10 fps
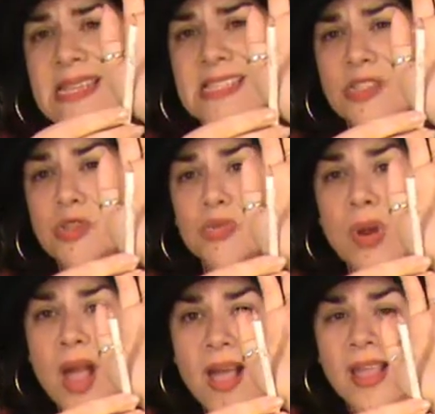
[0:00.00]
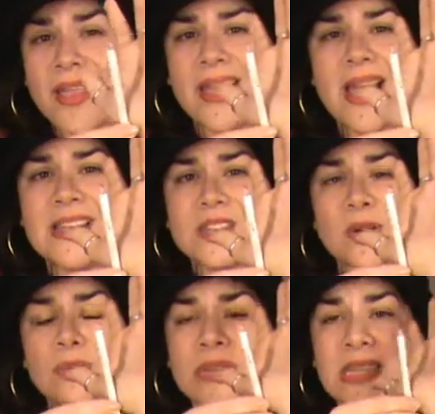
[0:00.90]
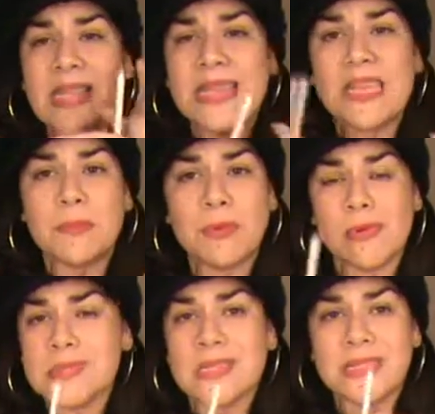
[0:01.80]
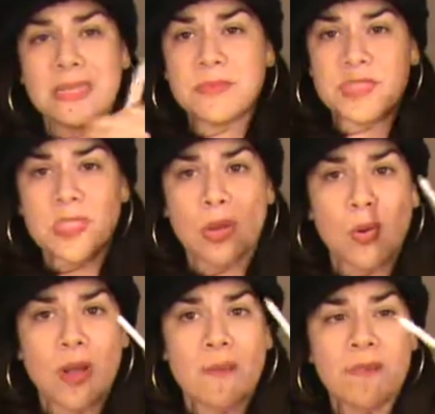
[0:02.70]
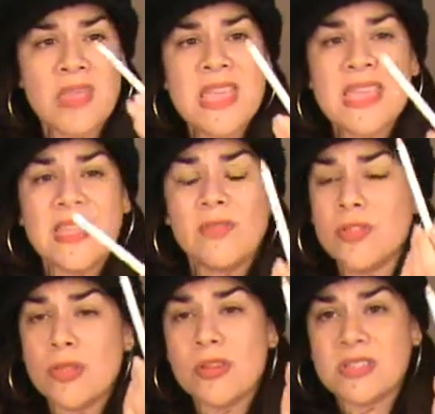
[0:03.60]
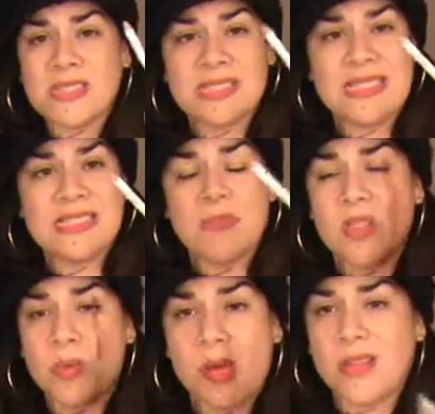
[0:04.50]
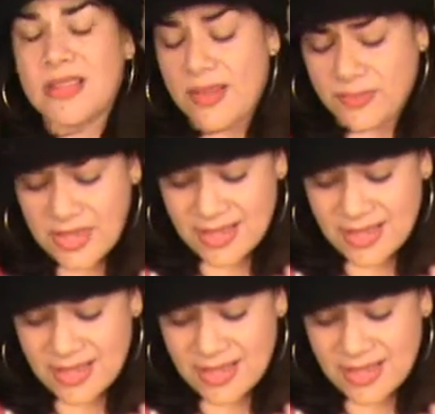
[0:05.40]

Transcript: it's dry. I don't really like it. It pulls in the lips, so um, even though there's a decent amount of the product left,